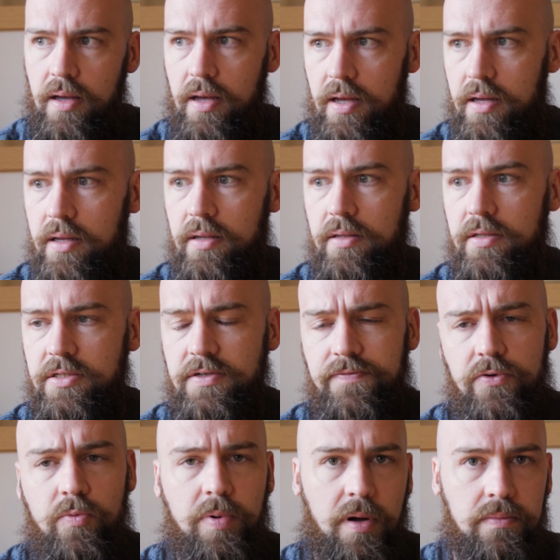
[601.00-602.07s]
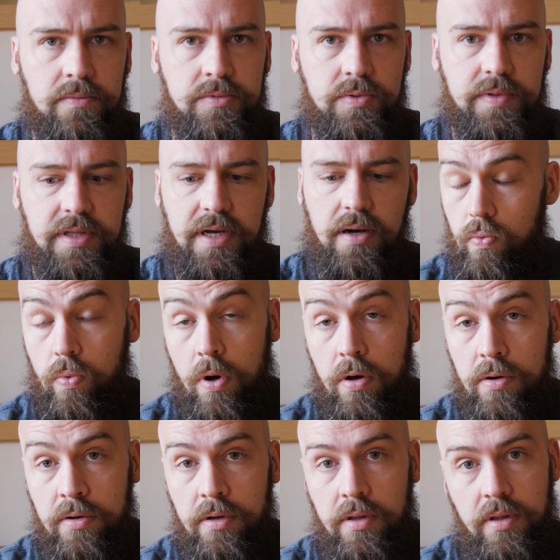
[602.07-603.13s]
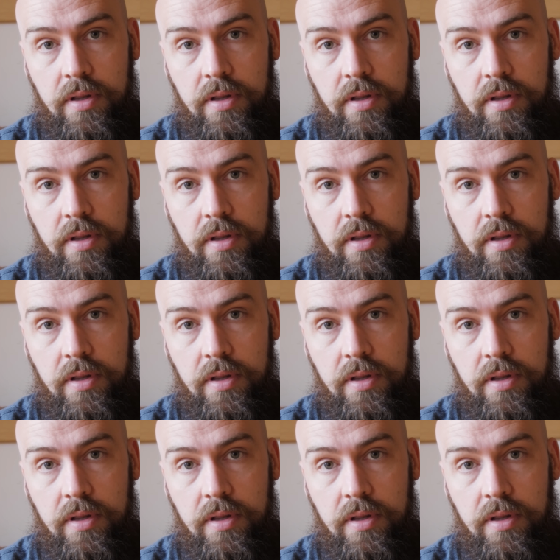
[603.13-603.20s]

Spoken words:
And there's a few problems with that. One,